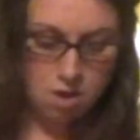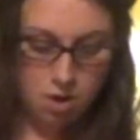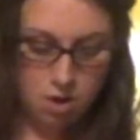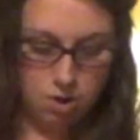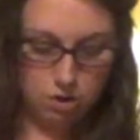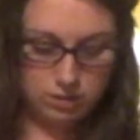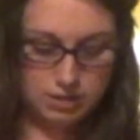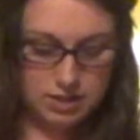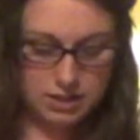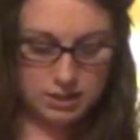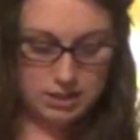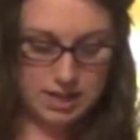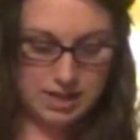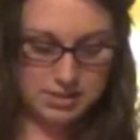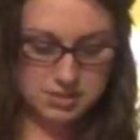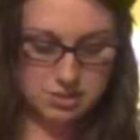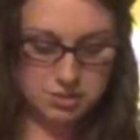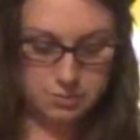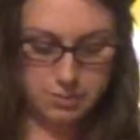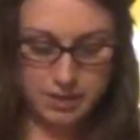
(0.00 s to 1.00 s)
Online
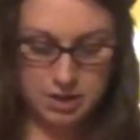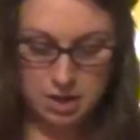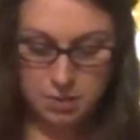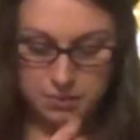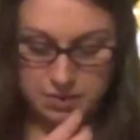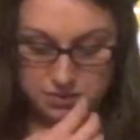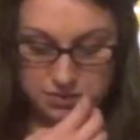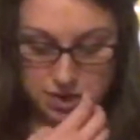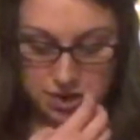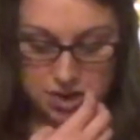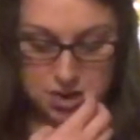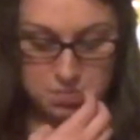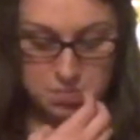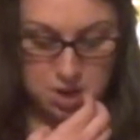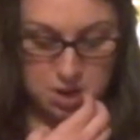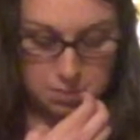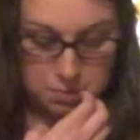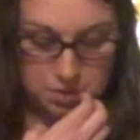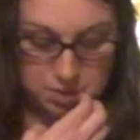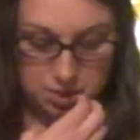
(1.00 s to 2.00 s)
classes are becoming very
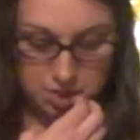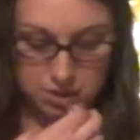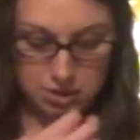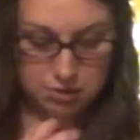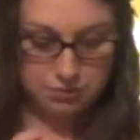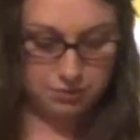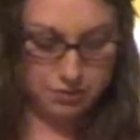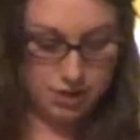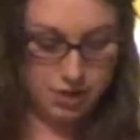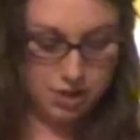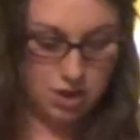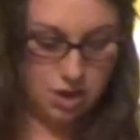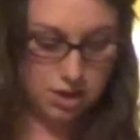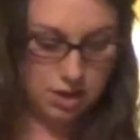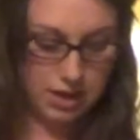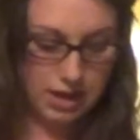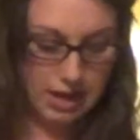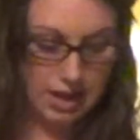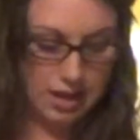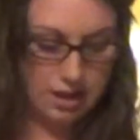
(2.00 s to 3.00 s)
popular for
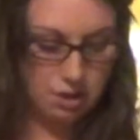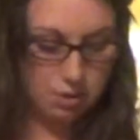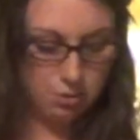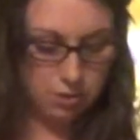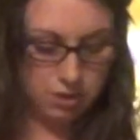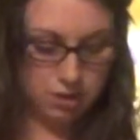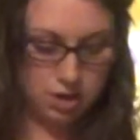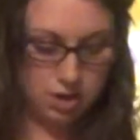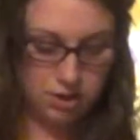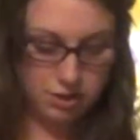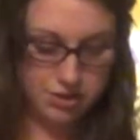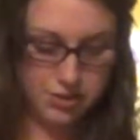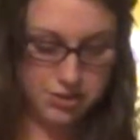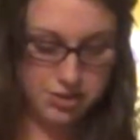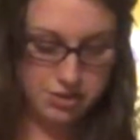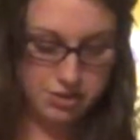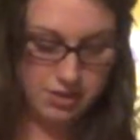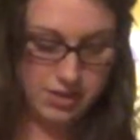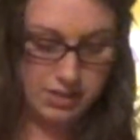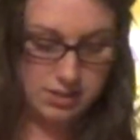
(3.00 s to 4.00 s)
young and older college
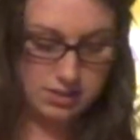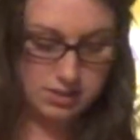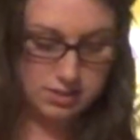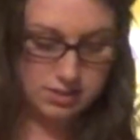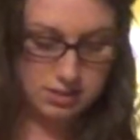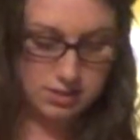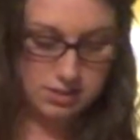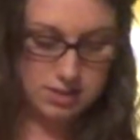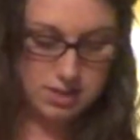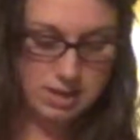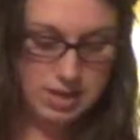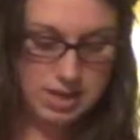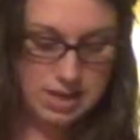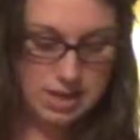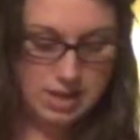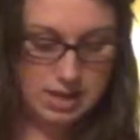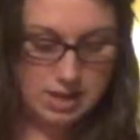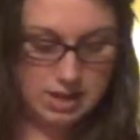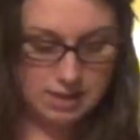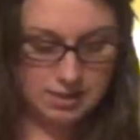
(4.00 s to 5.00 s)
students.
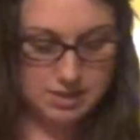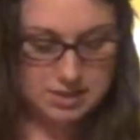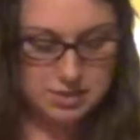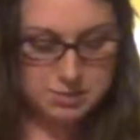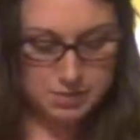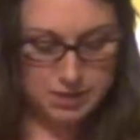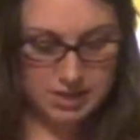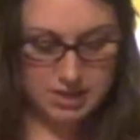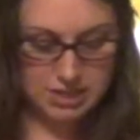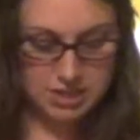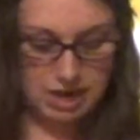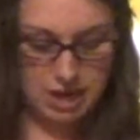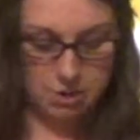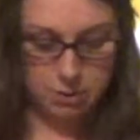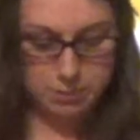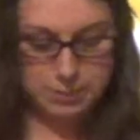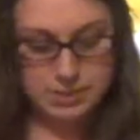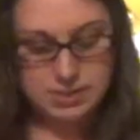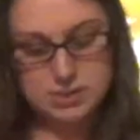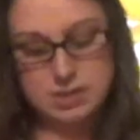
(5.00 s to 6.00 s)
In this speech, I
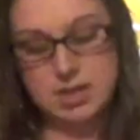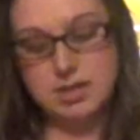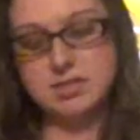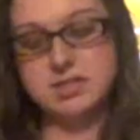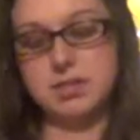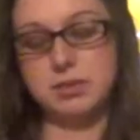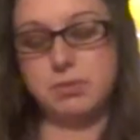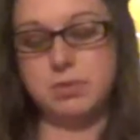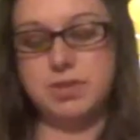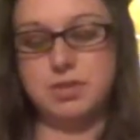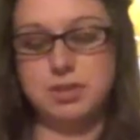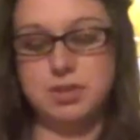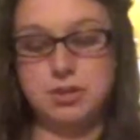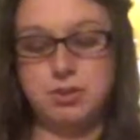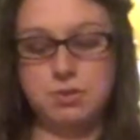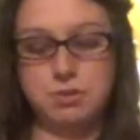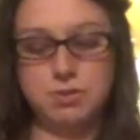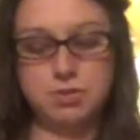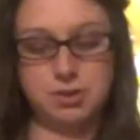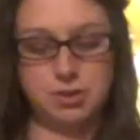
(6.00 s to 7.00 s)
will be discussing with
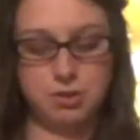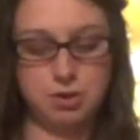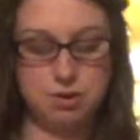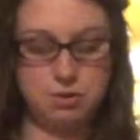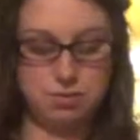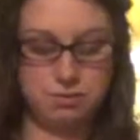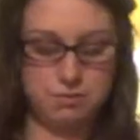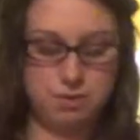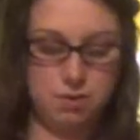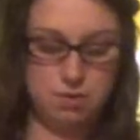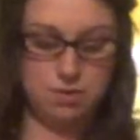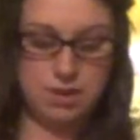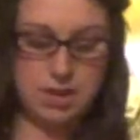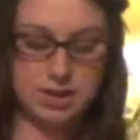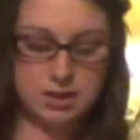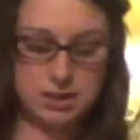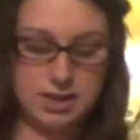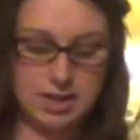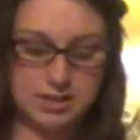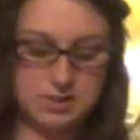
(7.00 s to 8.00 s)
you the growth of
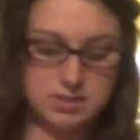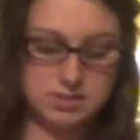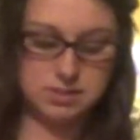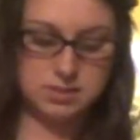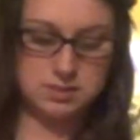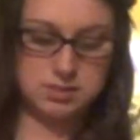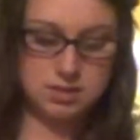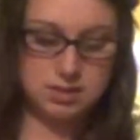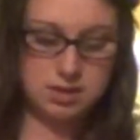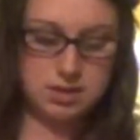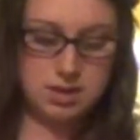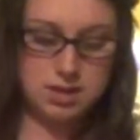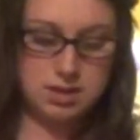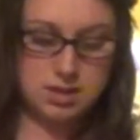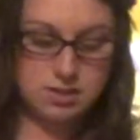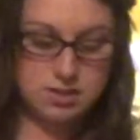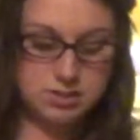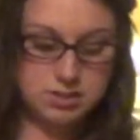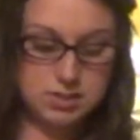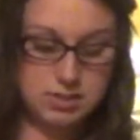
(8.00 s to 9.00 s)
online classes,
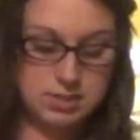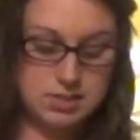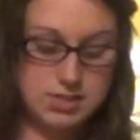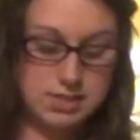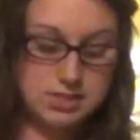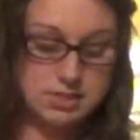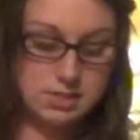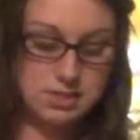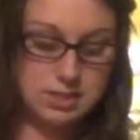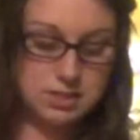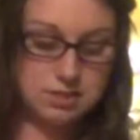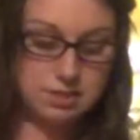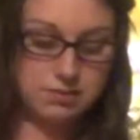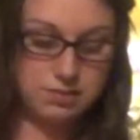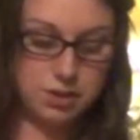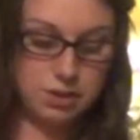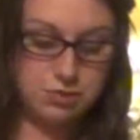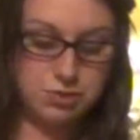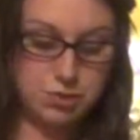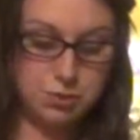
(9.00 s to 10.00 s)
statistics
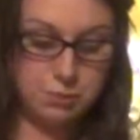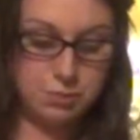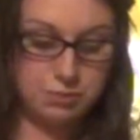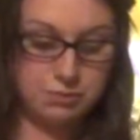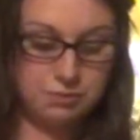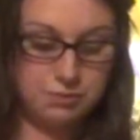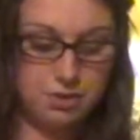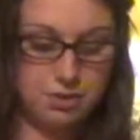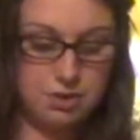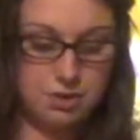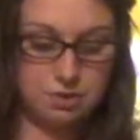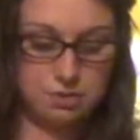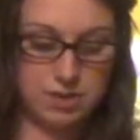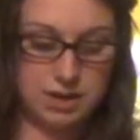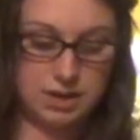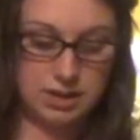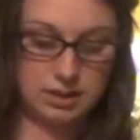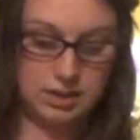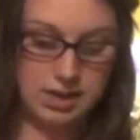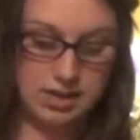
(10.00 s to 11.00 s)
of those who prefer
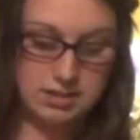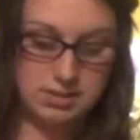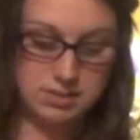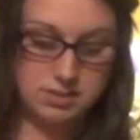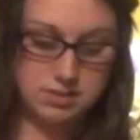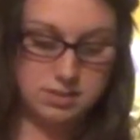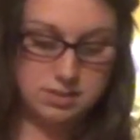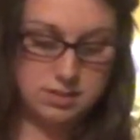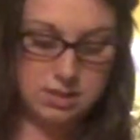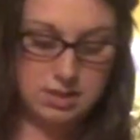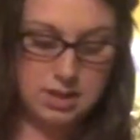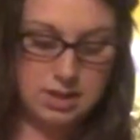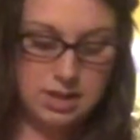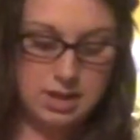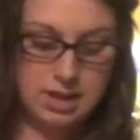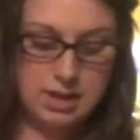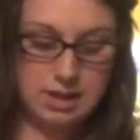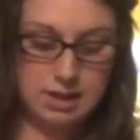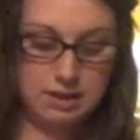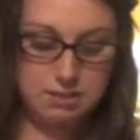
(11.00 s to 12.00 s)
online classes,
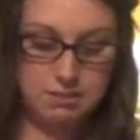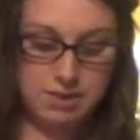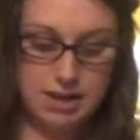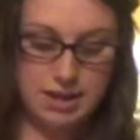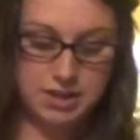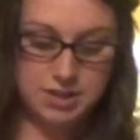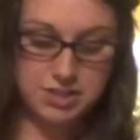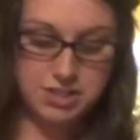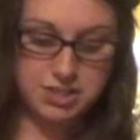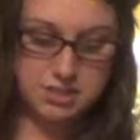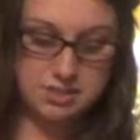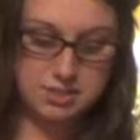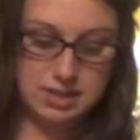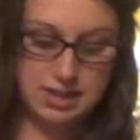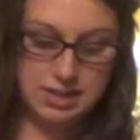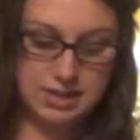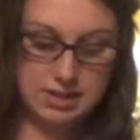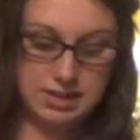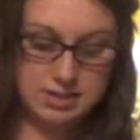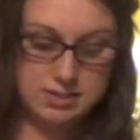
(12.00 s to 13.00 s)
advantages
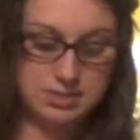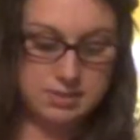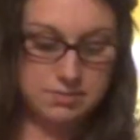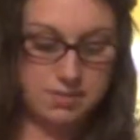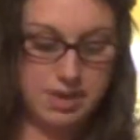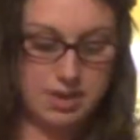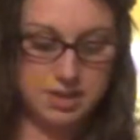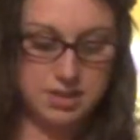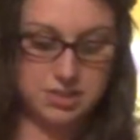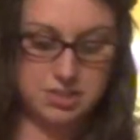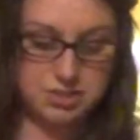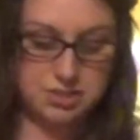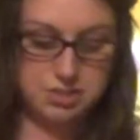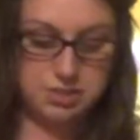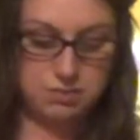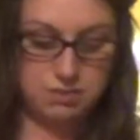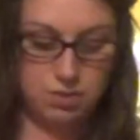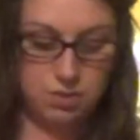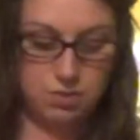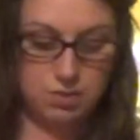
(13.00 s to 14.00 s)
and
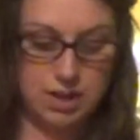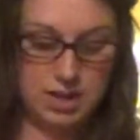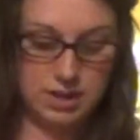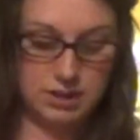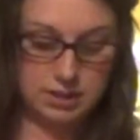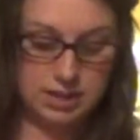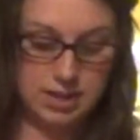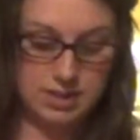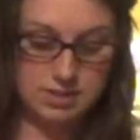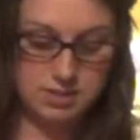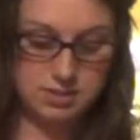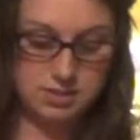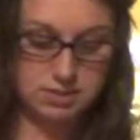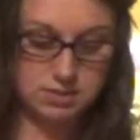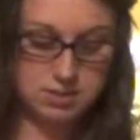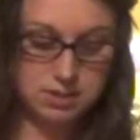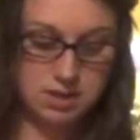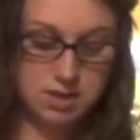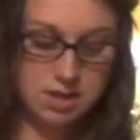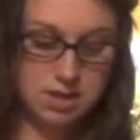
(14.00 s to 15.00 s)
disadvantages of online classes,